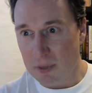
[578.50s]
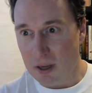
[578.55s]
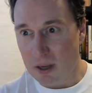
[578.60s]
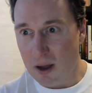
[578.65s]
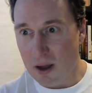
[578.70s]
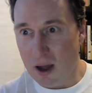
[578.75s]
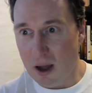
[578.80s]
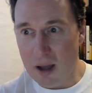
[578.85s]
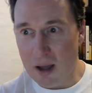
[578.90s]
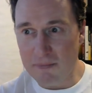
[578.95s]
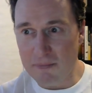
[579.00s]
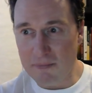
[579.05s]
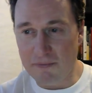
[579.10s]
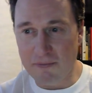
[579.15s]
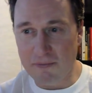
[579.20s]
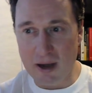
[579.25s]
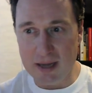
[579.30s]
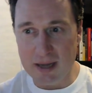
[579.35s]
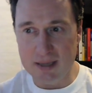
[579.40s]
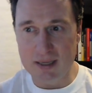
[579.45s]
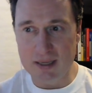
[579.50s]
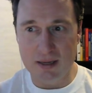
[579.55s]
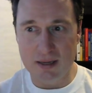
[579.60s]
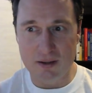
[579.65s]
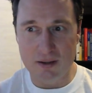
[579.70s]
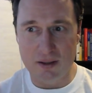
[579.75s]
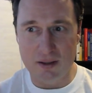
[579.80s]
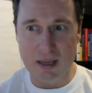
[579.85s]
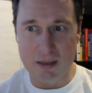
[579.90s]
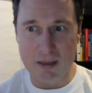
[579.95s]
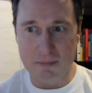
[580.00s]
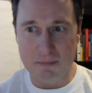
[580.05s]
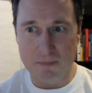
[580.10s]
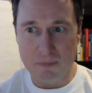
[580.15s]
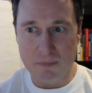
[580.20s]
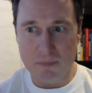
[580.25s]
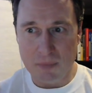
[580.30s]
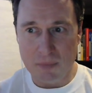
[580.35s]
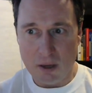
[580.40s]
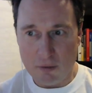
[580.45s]
I'm finding that,
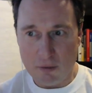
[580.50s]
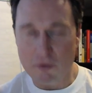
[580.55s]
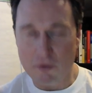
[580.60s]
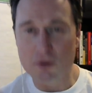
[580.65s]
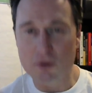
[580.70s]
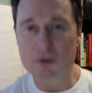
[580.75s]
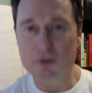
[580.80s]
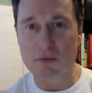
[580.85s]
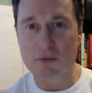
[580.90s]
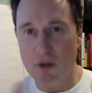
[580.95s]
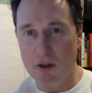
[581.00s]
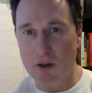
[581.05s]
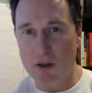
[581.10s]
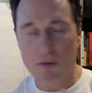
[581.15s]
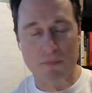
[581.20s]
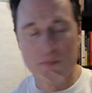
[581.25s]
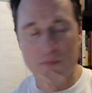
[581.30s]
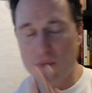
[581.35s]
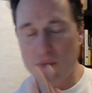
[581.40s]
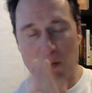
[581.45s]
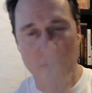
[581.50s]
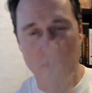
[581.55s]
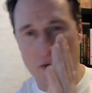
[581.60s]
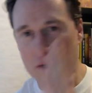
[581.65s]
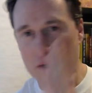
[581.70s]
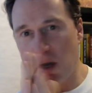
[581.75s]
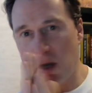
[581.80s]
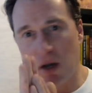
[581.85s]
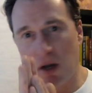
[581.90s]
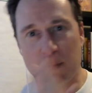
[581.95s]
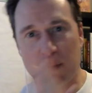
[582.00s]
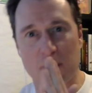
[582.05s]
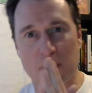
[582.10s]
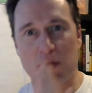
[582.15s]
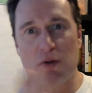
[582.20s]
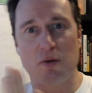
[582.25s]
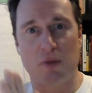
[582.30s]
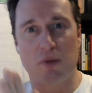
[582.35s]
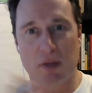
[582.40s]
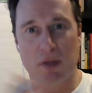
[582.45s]
first of all, no, we're going to talk about
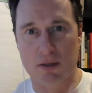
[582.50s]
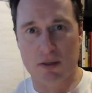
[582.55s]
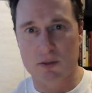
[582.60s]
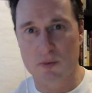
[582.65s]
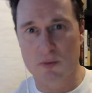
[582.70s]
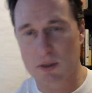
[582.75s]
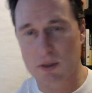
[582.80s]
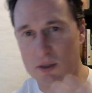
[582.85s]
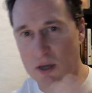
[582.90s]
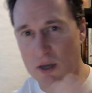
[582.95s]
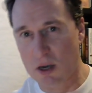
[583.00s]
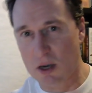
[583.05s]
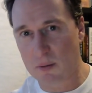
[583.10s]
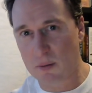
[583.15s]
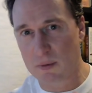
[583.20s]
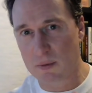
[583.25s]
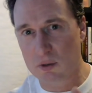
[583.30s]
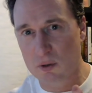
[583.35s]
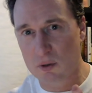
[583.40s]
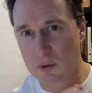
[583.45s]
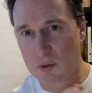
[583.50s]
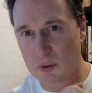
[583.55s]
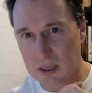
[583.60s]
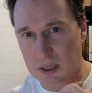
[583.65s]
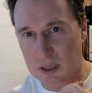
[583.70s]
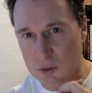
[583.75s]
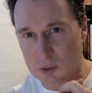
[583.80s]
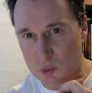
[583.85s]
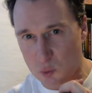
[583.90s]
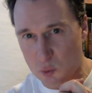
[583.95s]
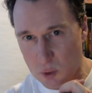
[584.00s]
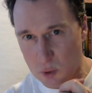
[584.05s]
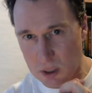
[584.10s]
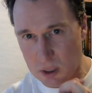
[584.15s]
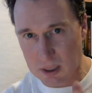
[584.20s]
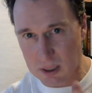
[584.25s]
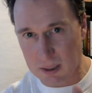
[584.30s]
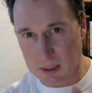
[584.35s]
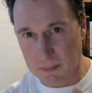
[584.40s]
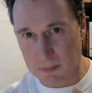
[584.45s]
two things. We're going to talk about two things,
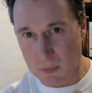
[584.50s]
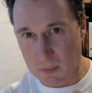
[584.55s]
really.